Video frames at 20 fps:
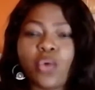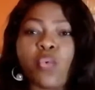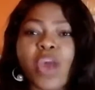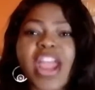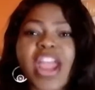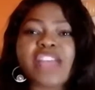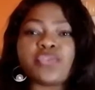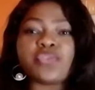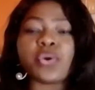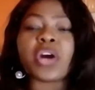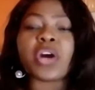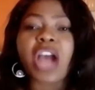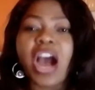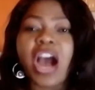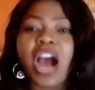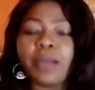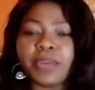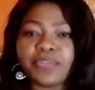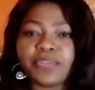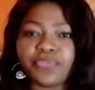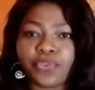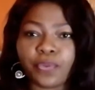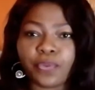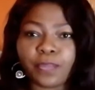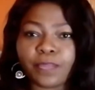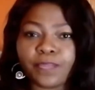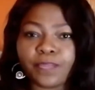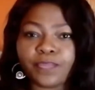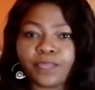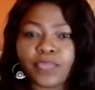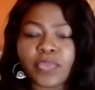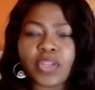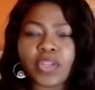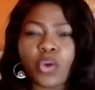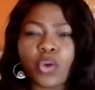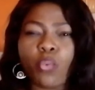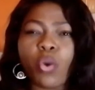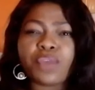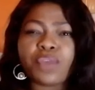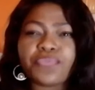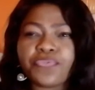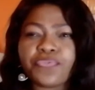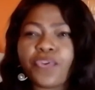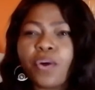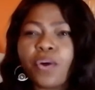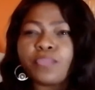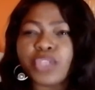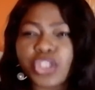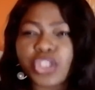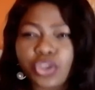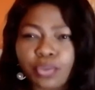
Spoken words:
where you are coming from, what formed